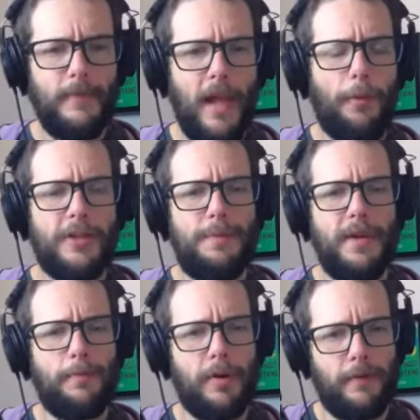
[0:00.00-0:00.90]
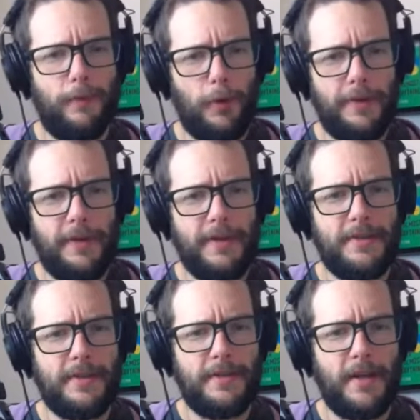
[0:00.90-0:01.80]
And what's being put forth
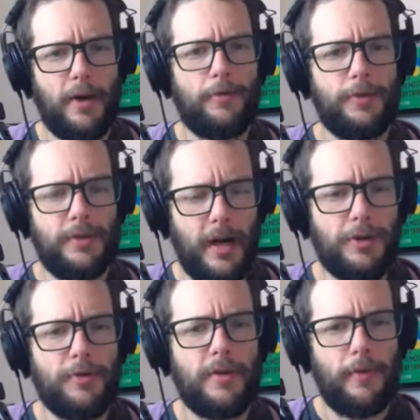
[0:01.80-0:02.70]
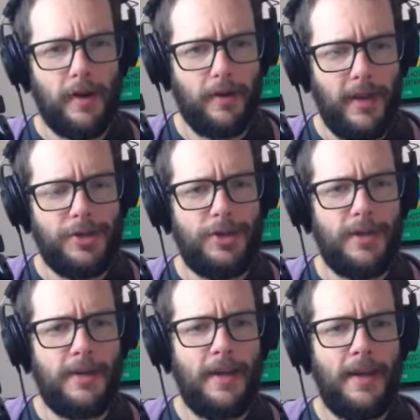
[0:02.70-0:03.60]
is this doctrine of
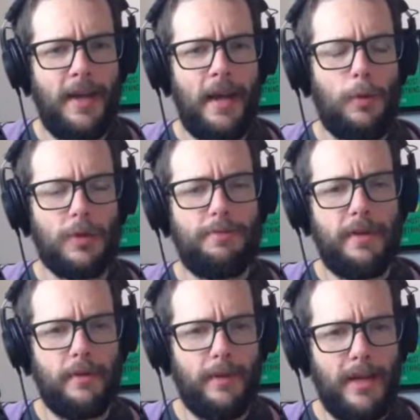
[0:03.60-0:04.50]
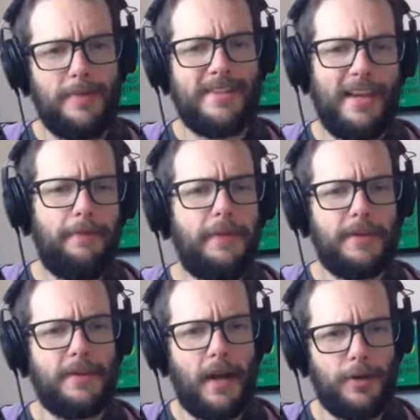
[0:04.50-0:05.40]
recollection. And what's being claimed is, if
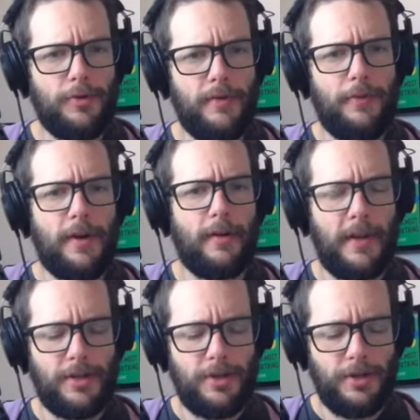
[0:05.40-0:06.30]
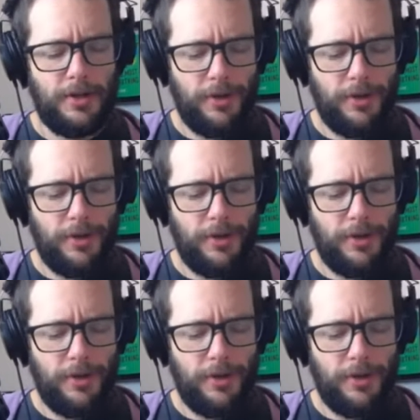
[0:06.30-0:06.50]
this doctrine of recollection is